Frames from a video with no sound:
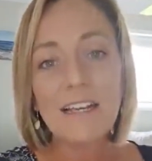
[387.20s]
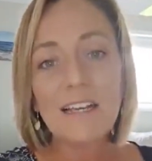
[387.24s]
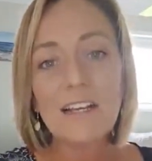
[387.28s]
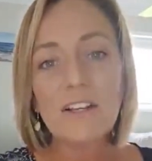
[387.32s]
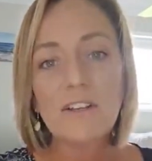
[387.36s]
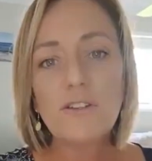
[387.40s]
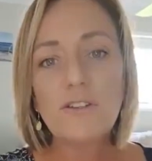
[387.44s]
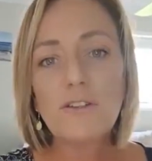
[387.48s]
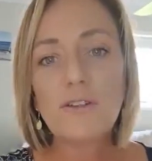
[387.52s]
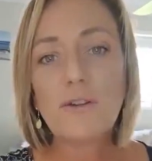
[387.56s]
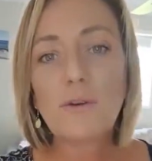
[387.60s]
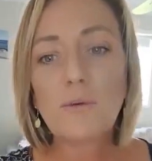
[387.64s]

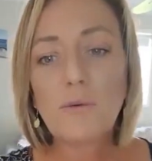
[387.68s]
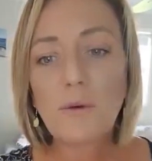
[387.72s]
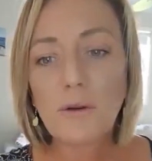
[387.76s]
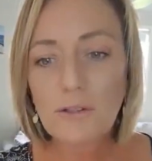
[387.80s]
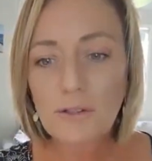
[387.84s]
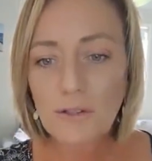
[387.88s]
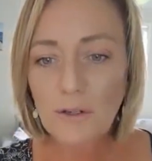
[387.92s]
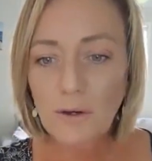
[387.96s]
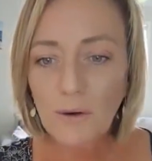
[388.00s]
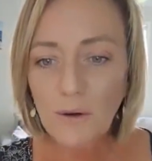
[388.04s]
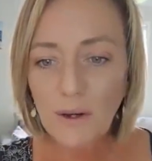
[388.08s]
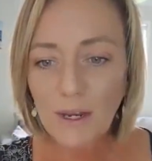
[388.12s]
to what's
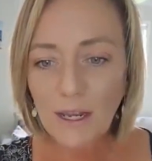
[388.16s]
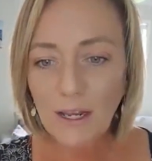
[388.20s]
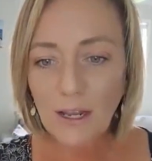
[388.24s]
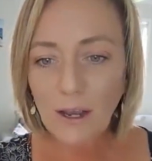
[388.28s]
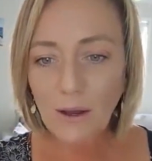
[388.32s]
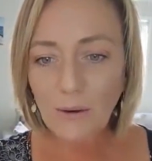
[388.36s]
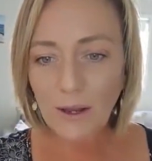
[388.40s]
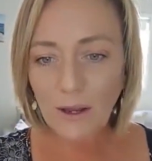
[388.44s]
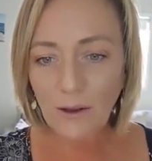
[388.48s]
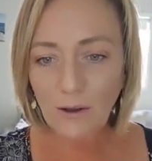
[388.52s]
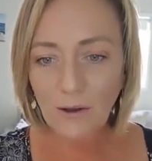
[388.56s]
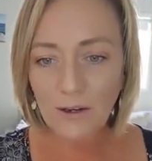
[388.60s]
already
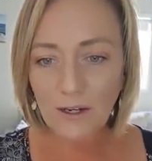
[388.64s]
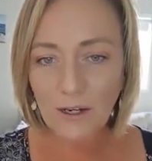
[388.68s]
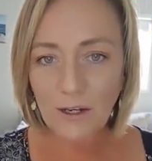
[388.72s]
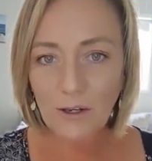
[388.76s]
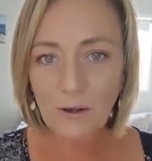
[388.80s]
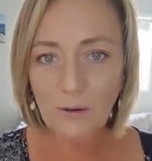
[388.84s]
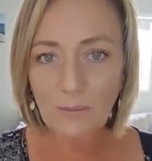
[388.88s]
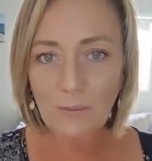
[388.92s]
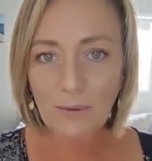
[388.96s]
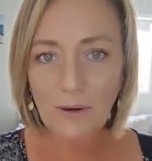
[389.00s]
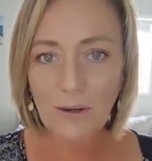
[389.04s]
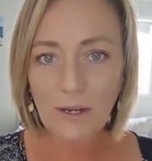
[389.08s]
going on in your
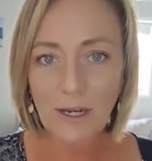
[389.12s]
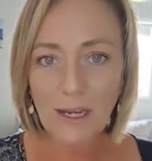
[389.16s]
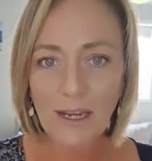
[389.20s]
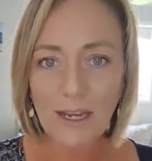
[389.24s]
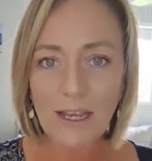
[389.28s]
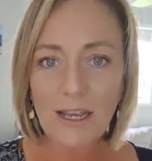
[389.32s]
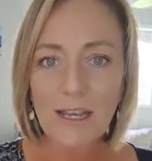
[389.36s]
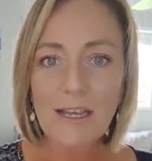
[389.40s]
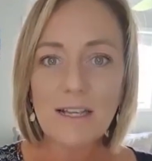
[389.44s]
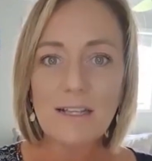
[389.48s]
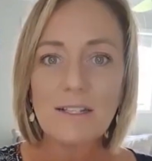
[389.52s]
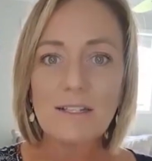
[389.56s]
body.
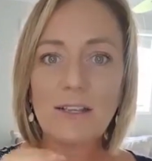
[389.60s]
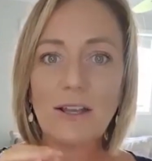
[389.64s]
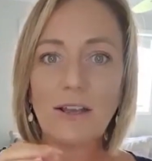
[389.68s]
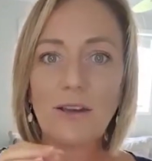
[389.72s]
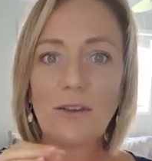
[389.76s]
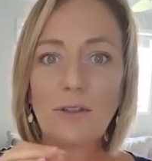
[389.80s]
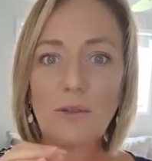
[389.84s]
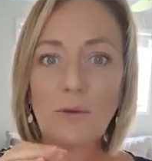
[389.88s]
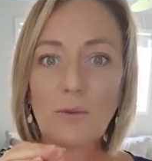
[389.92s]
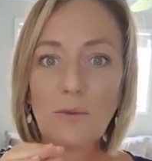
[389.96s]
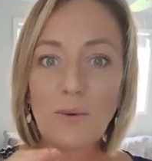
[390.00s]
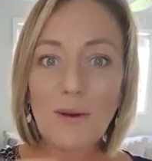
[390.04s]
So
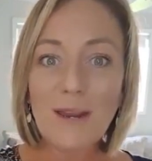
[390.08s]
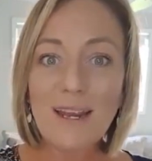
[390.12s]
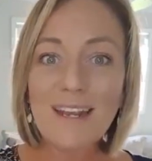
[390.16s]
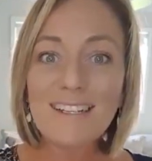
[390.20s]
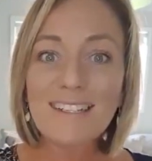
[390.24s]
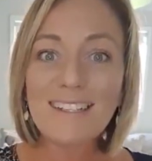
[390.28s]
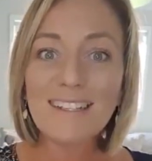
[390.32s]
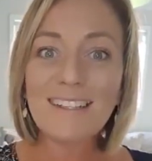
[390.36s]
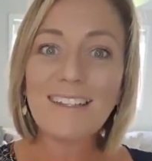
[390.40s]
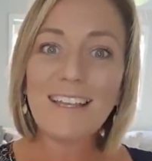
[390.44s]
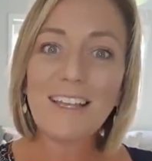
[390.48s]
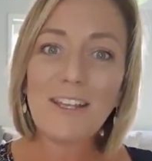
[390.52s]
the
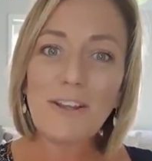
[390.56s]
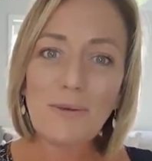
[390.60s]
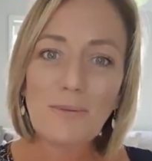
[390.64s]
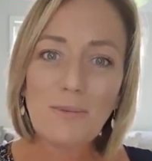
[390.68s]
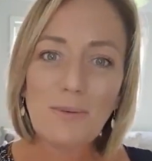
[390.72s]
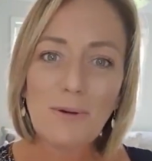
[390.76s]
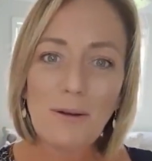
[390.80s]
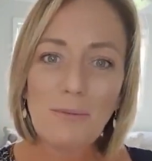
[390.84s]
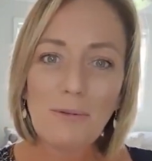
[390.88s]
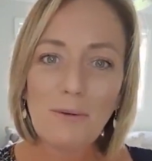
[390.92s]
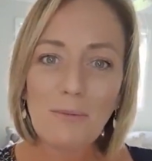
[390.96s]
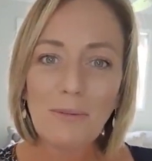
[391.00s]
reason that you
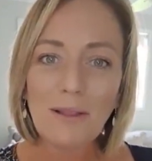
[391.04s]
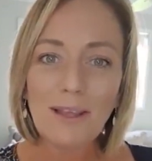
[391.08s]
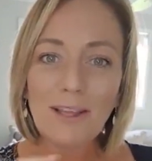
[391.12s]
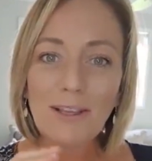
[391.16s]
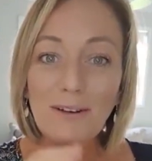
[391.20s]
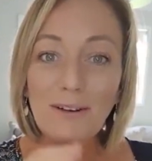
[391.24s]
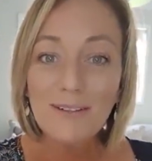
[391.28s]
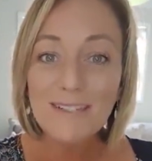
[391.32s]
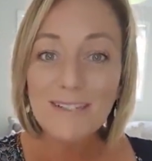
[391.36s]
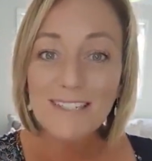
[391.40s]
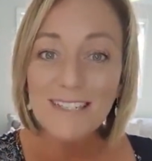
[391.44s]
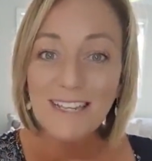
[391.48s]
probably
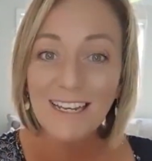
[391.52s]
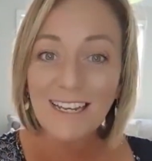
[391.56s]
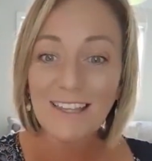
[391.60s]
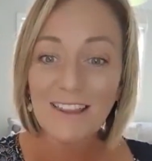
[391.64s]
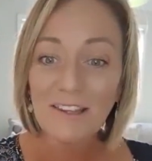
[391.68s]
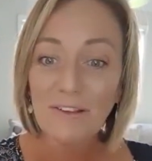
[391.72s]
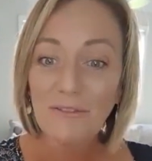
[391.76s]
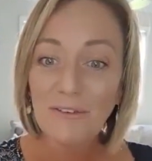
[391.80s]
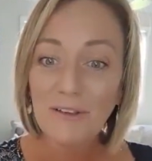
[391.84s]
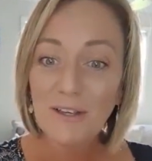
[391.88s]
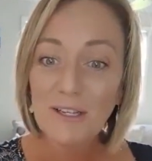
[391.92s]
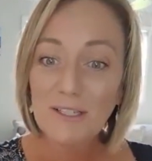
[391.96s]
got sick in the
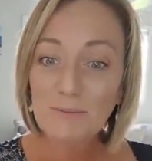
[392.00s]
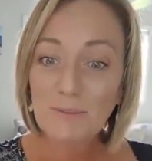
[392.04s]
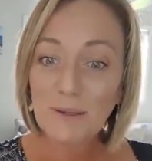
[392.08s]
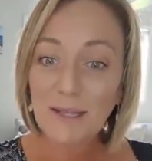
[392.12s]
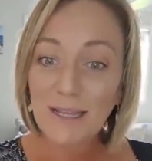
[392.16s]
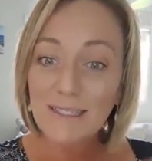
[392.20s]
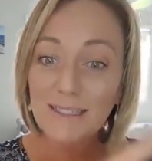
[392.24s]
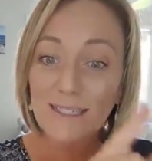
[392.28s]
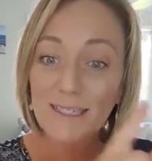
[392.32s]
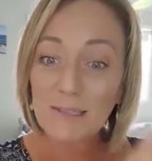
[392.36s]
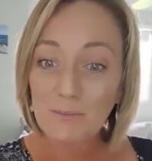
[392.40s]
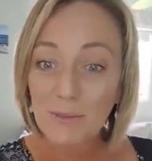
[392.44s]
first
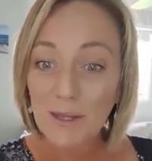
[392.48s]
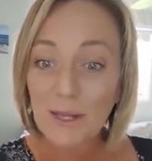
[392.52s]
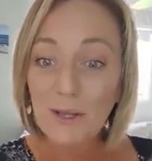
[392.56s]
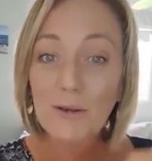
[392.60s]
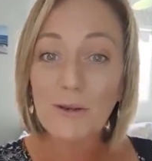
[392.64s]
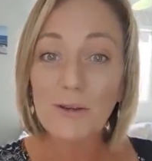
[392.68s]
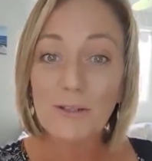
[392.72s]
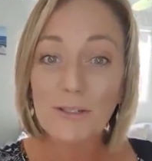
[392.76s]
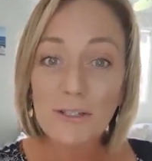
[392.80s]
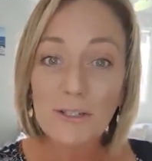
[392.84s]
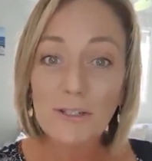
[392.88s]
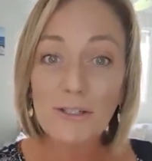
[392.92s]
place is
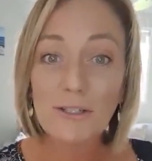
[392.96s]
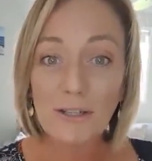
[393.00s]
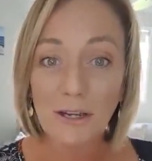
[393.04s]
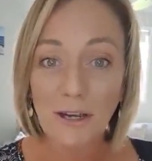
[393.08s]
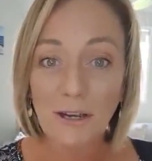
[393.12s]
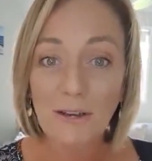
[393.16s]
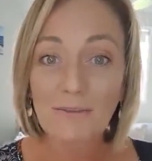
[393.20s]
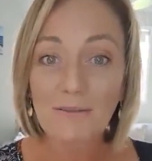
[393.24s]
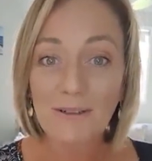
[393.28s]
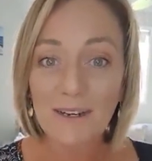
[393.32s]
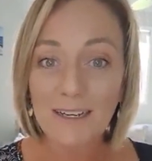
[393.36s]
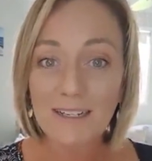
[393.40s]
because you
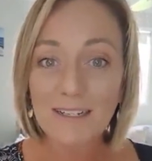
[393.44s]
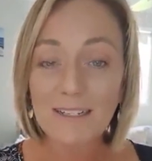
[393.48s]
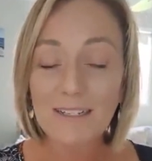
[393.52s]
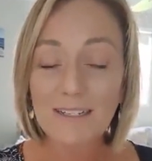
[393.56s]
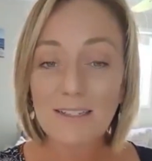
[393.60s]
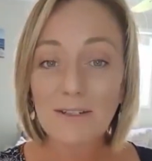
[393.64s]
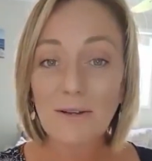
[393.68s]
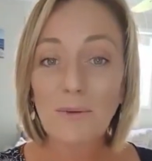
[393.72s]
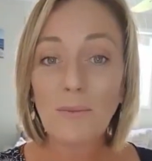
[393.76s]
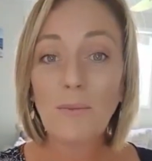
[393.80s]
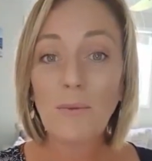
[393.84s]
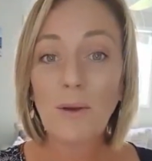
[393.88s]
don't rest
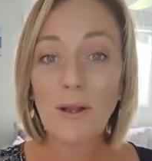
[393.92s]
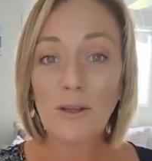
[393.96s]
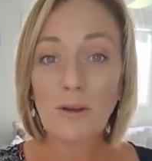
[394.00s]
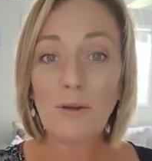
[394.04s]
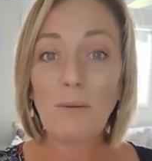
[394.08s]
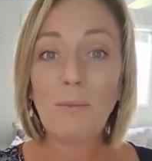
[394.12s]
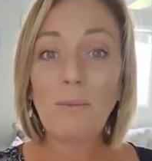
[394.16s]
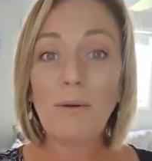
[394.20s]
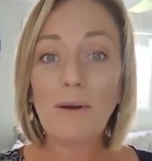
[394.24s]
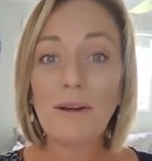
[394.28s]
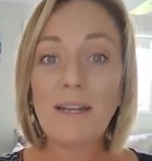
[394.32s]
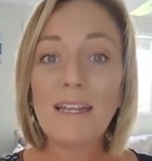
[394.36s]
when your
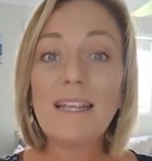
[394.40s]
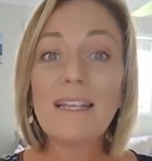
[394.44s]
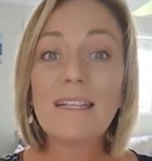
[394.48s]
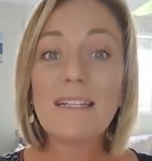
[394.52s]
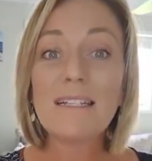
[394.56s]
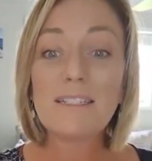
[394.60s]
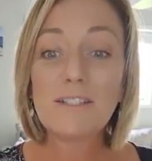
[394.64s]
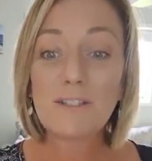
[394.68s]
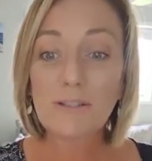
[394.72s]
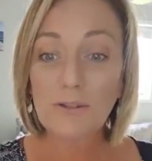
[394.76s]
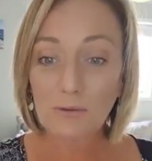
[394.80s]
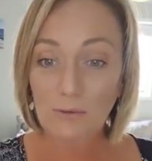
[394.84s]
body is
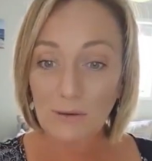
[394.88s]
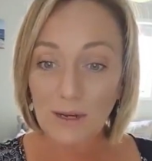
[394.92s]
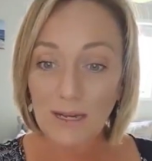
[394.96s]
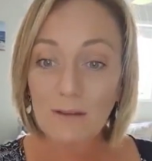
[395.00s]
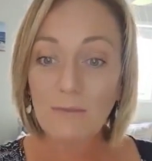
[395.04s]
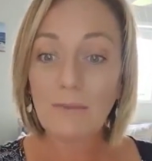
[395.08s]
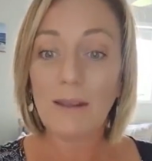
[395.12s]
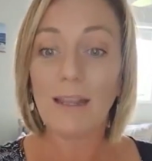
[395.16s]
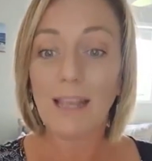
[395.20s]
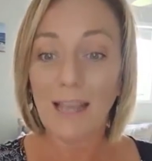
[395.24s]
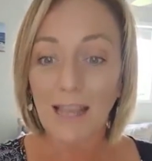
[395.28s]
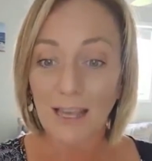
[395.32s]

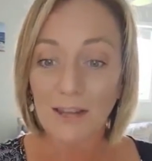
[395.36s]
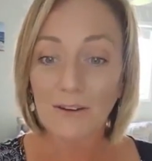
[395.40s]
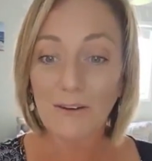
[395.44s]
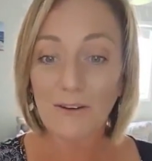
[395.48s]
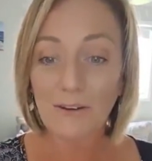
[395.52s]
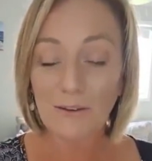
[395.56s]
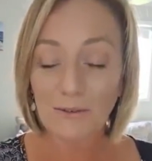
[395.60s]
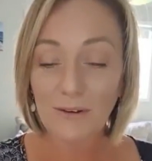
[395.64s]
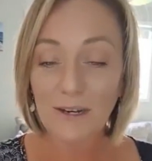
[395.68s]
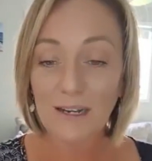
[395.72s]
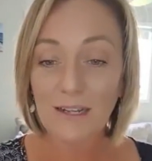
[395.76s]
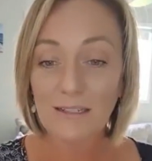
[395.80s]
screaming at you to
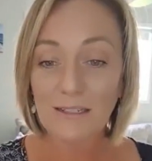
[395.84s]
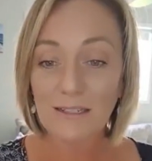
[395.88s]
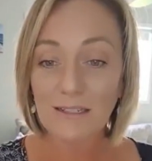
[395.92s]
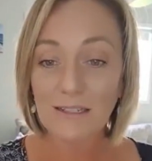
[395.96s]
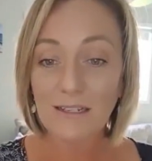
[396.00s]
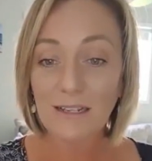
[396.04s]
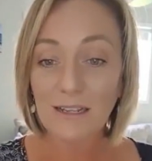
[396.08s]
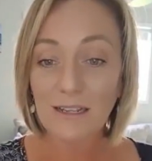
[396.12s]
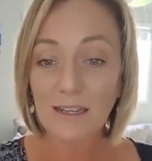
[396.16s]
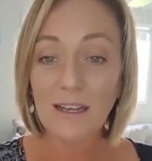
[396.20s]
rest.